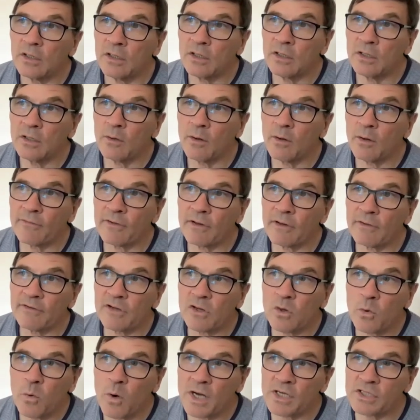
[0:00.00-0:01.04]
you have kind of
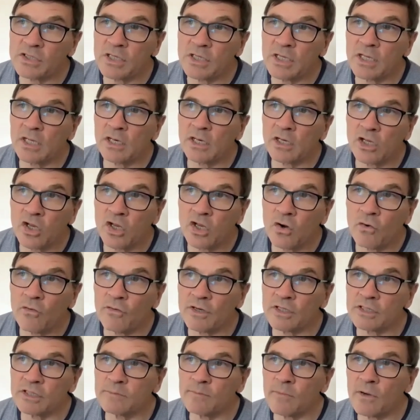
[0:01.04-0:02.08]
a questioning and a
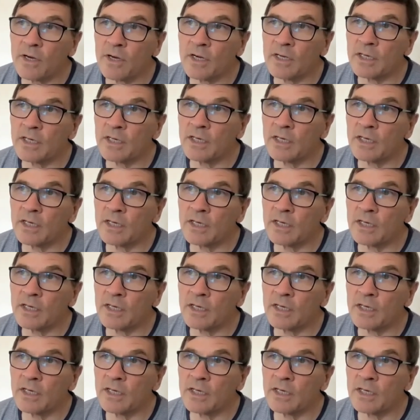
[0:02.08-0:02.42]
curious mind,